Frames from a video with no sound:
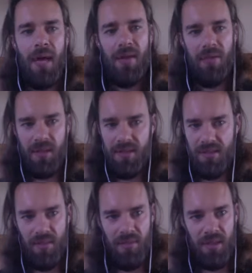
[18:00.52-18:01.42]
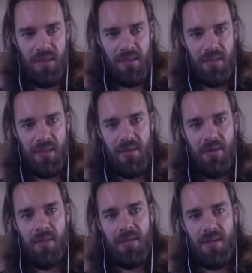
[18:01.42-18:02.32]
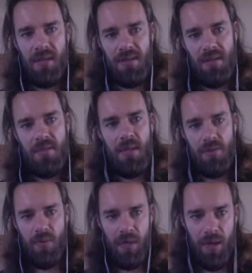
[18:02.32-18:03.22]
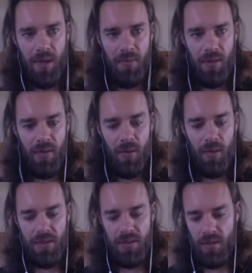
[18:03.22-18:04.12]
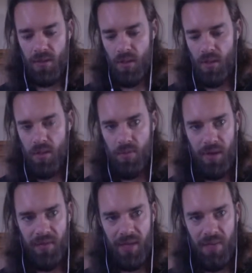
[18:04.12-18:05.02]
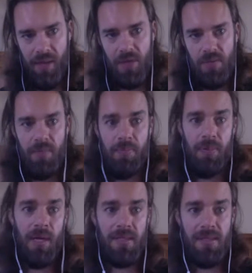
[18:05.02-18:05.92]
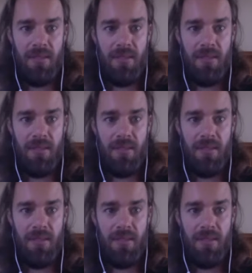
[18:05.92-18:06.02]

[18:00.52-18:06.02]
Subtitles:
I think is something that's like still missing. Some teams are working on it, but I think once private key management plus